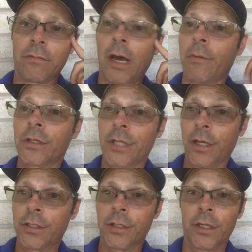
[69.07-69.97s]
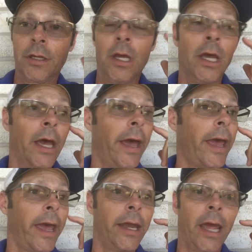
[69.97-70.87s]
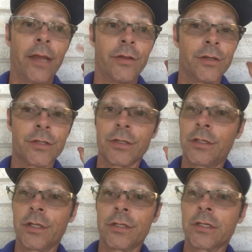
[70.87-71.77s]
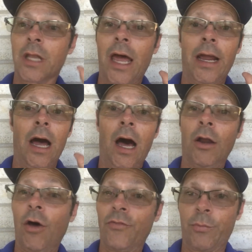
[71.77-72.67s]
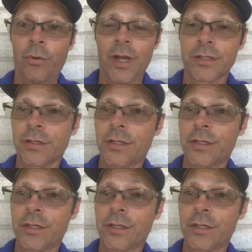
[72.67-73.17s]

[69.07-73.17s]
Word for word: I'm gonna tell you to you, and and this is this is like hot off the presses.